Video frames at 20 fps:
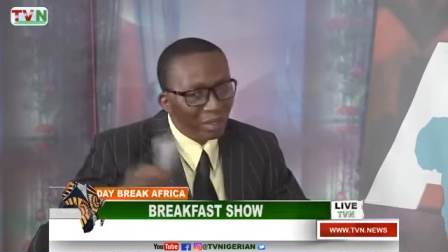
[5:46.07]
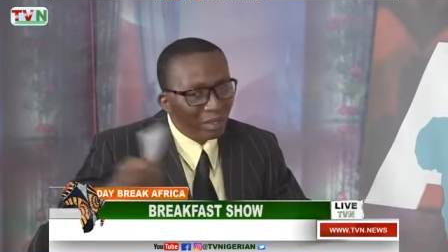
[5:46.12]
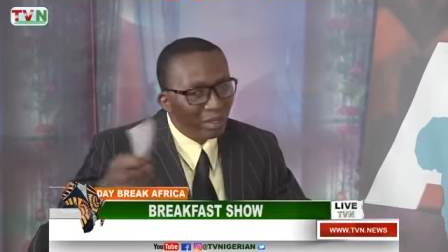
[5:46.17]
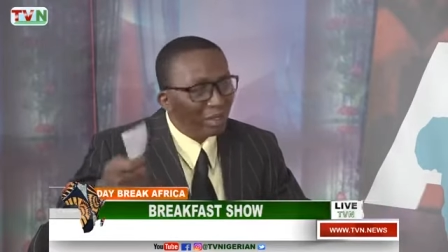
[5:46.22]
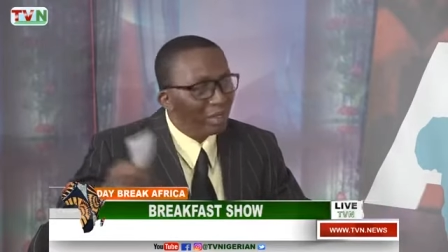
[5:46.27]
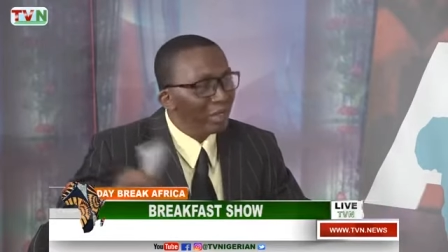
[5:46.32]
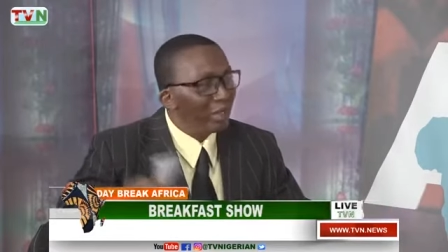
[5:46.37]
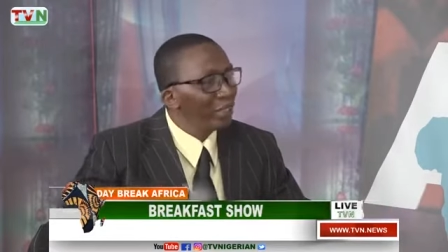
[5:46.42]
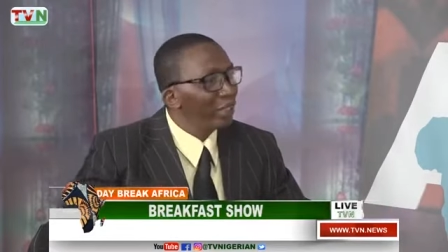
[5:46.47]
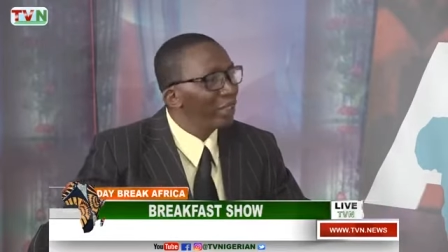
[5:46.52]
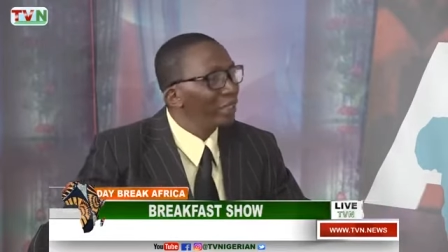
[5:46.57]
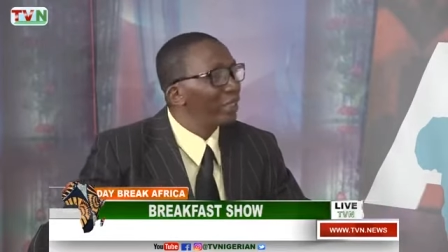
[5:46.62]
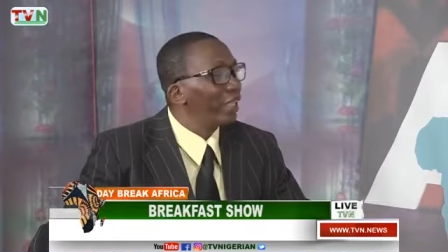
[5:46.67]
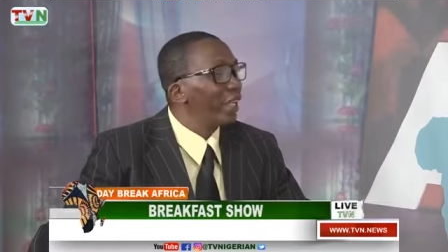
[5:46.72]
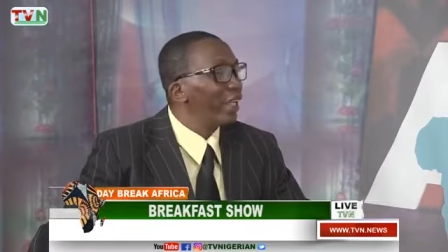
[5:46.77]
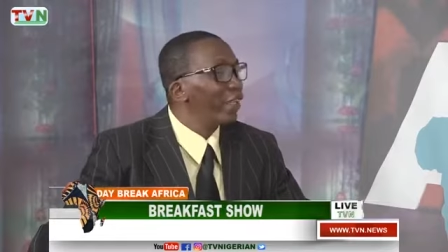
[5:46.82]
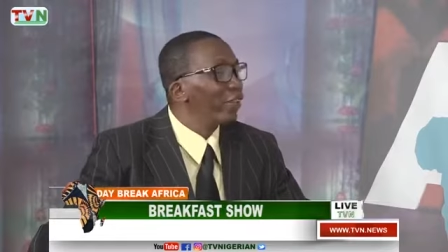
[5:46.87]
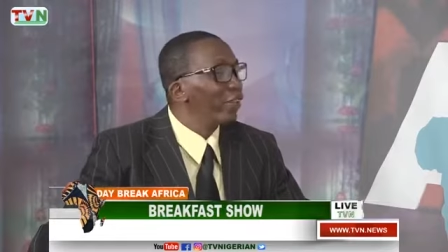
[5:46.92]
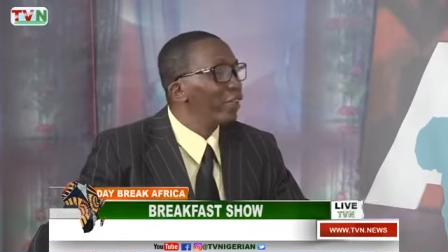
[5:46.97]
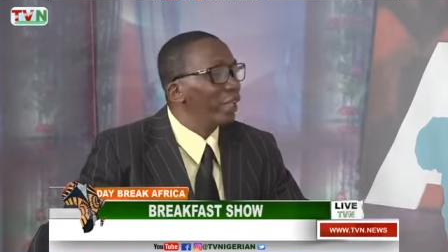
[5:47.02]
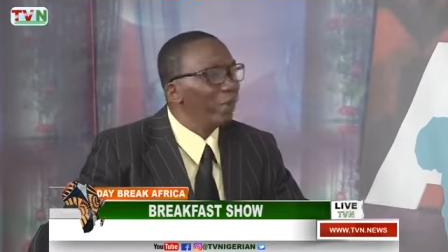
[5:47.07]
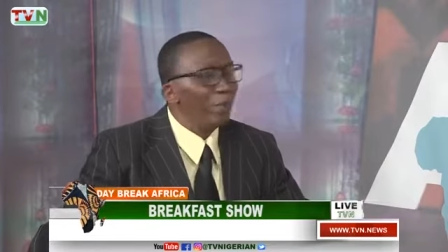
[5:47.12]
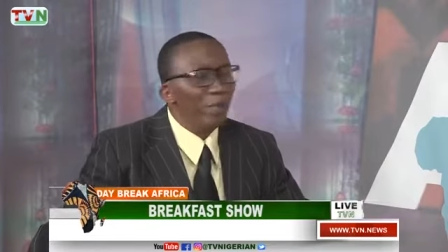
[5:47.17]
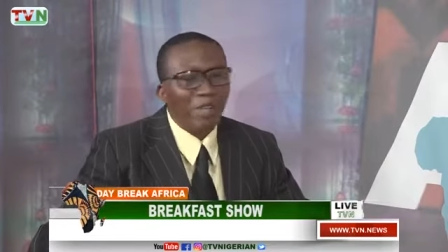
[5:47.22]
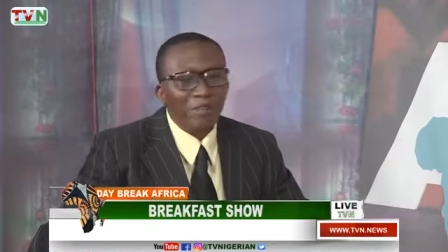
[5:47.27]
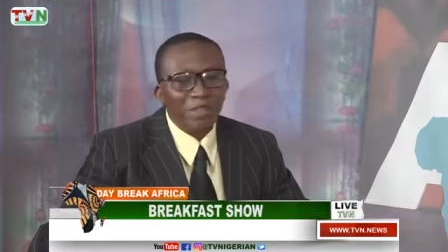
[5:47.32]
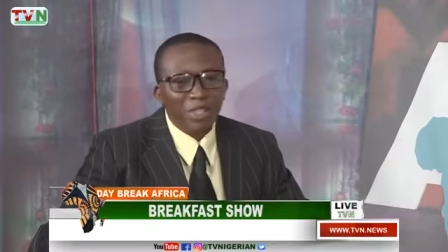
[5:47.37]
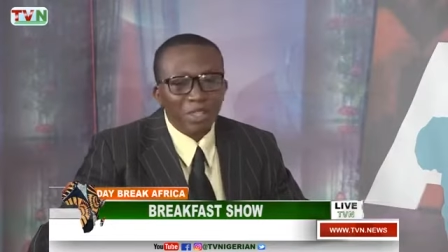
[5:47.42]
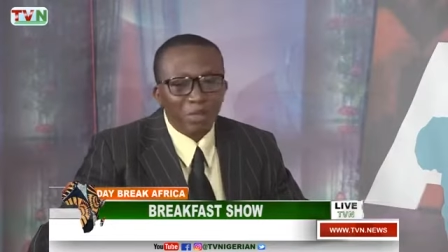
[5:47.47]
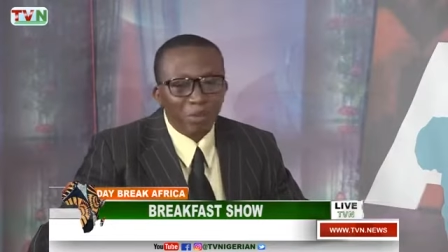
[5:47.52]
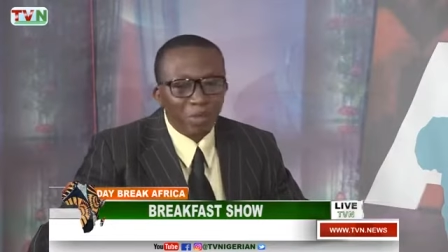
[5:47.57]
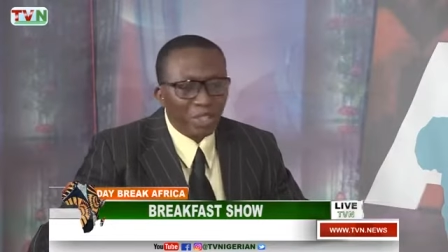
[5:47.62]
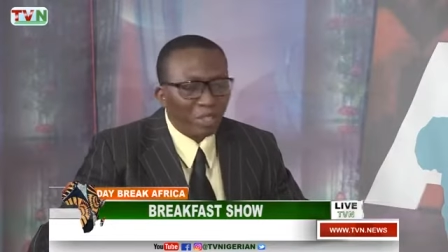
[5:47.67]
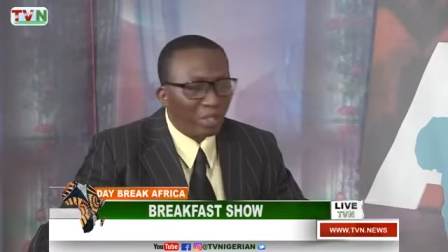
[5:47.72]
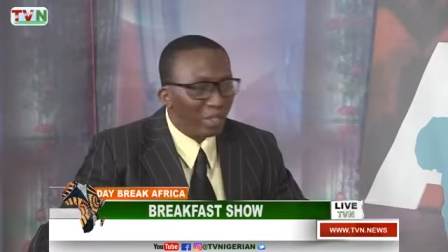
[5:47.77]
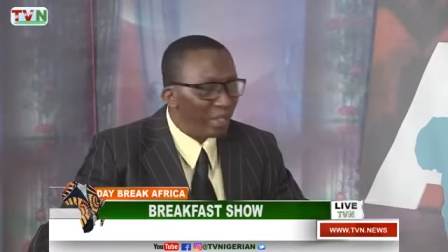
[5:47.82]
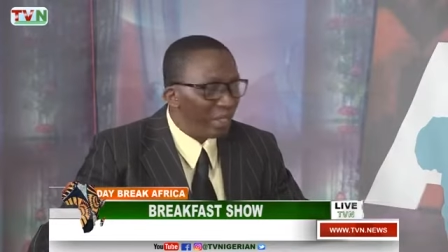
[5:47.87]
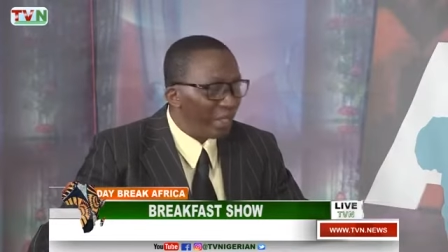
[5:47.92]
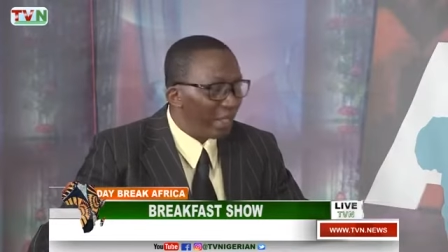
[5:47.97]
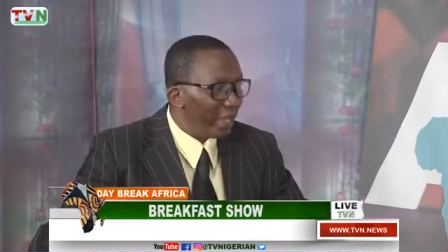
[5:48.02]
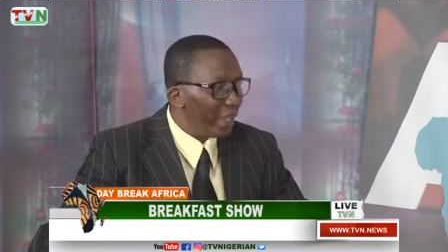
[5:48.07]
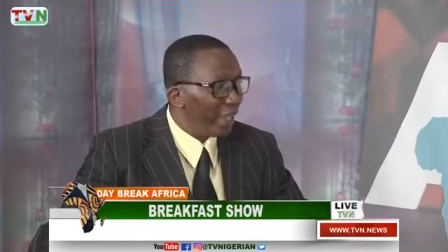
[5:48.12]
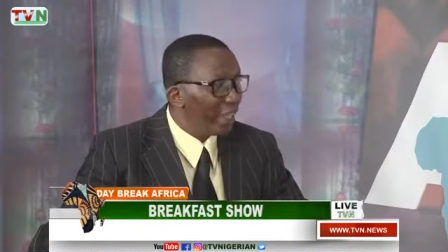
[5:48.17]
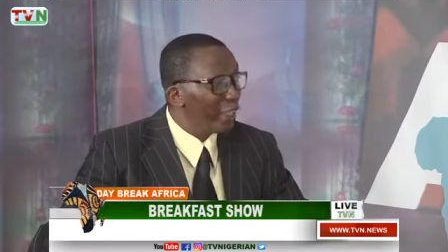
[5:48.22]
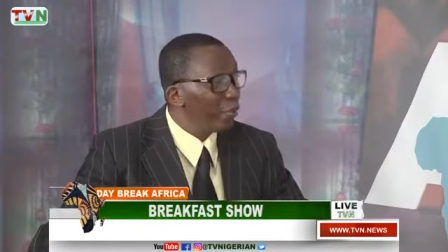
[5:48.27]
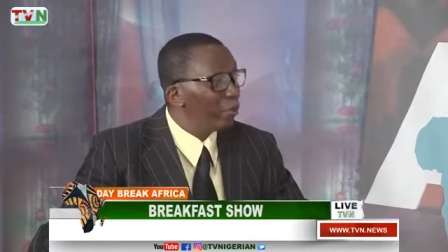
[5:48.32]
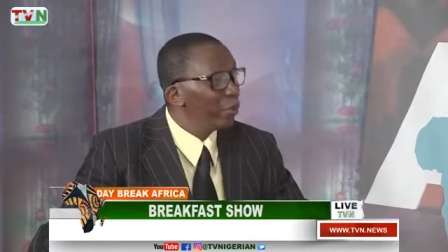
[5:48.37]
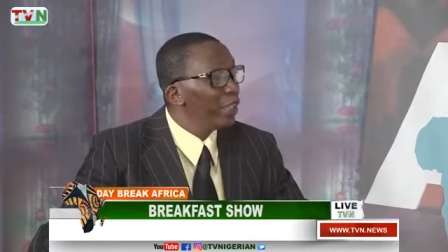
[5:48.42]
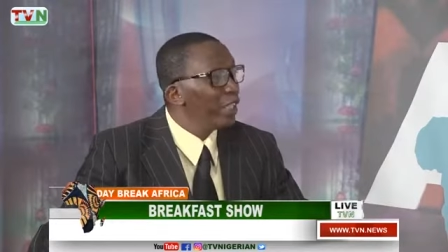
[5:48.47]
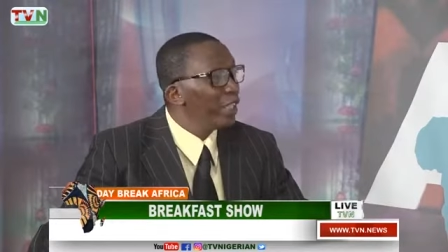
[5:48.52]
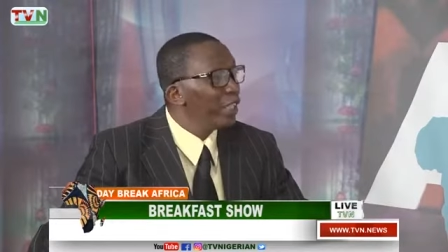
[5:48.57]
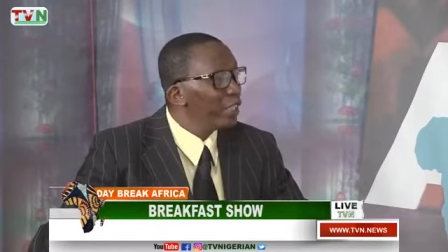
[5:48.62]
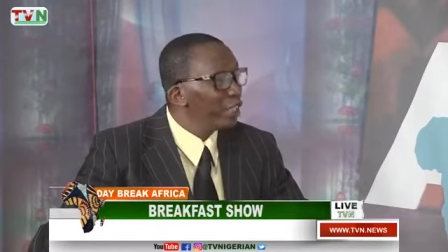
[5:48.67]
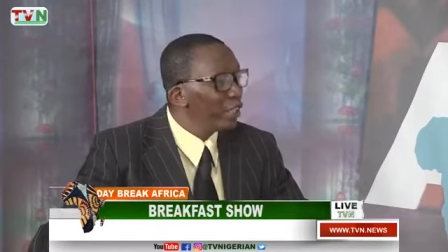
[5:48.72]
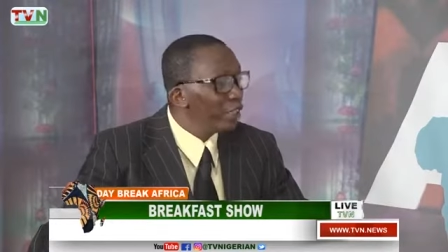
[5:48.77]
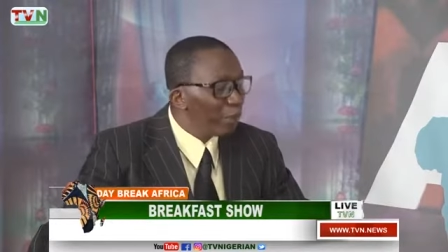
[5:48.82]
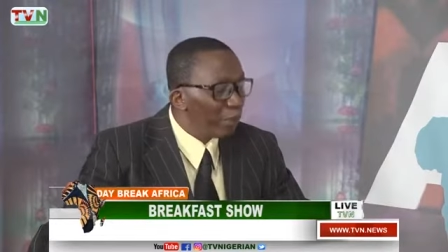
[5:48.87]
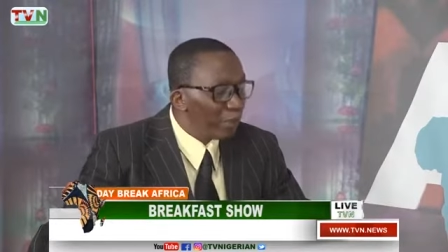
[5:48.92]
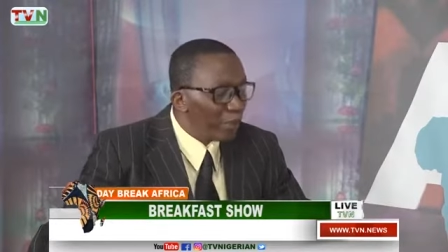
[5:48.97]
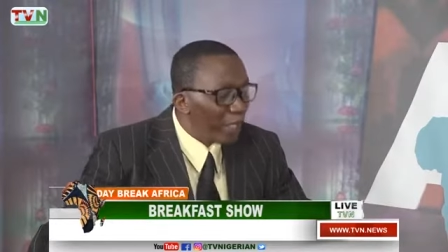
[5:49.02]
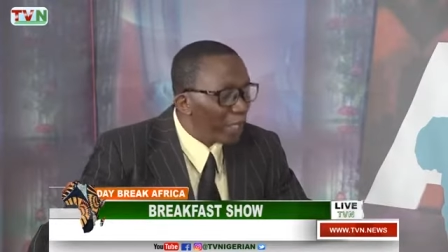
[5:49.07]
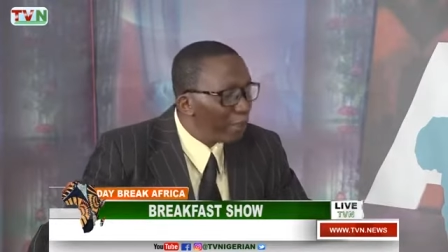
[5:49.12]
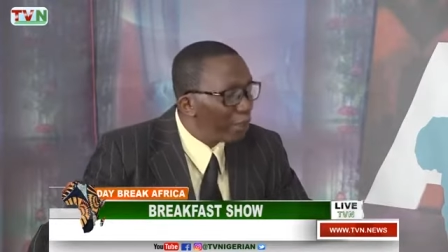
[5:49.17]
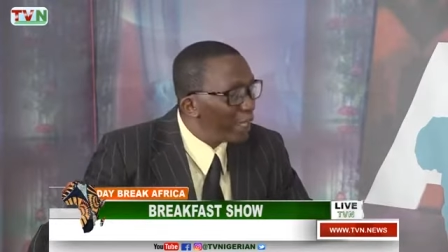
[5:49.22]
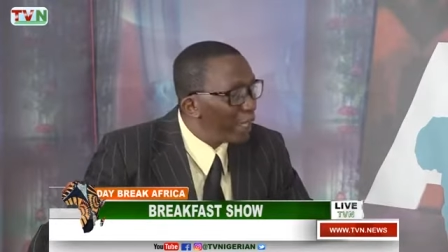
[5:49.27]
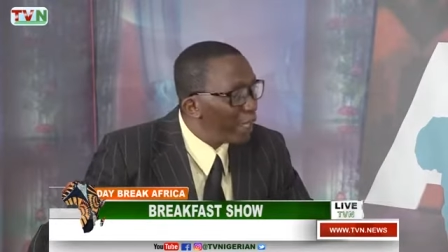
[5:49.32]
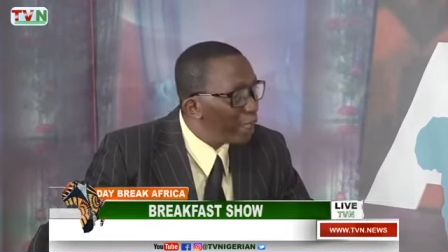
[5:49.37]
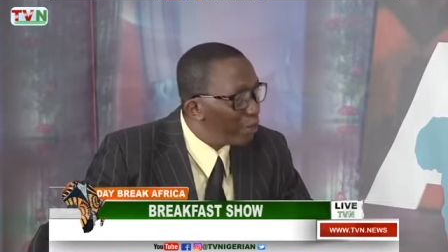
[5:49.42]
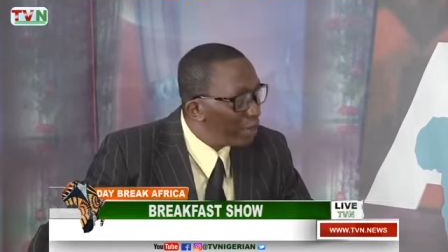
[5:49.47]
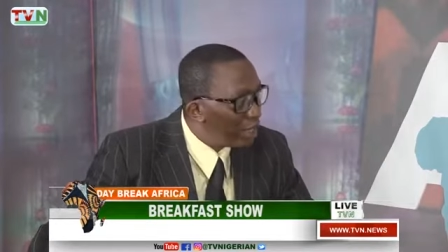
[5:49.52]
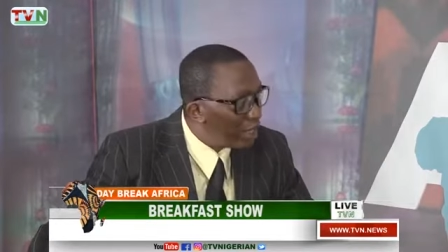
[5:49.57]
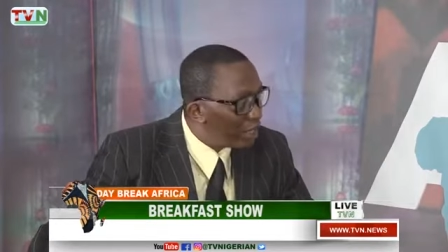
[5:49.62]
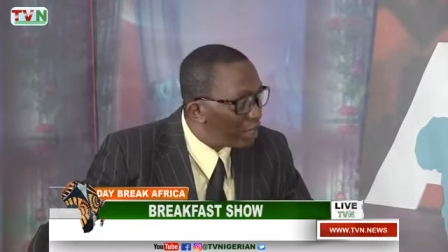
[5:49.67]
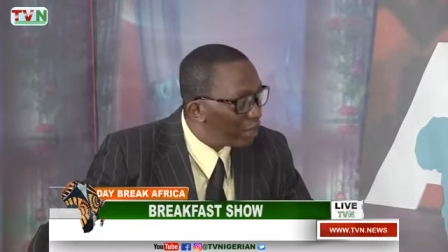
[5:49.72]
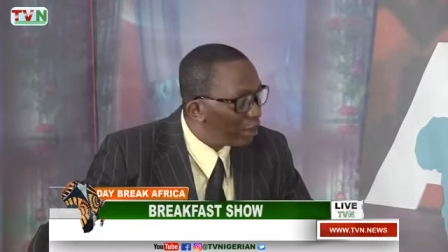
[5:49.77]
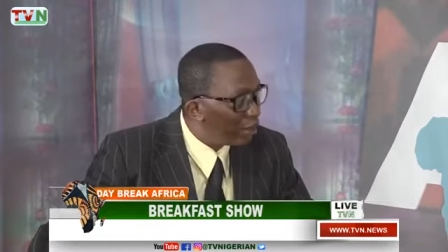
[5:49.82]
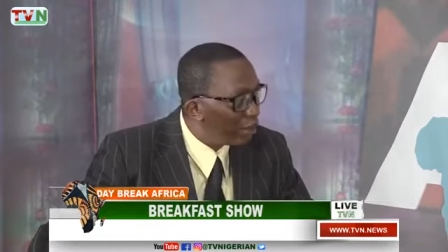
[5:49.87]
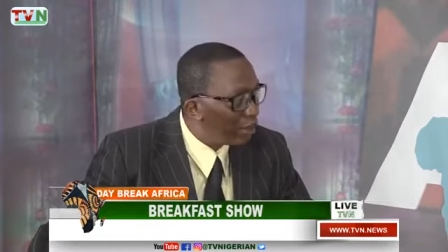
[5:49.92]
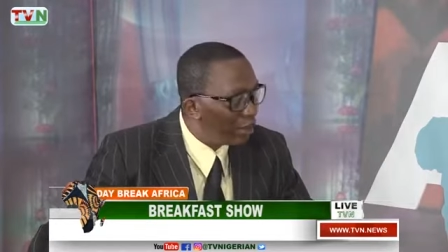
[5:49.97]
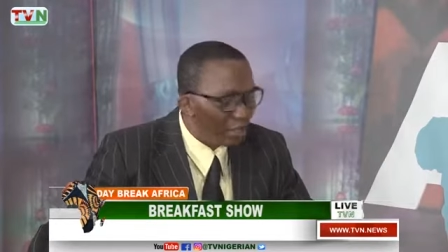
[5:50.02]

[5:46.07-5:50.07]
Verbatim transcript: they just like, okay, we have a situation here, and the police now came in,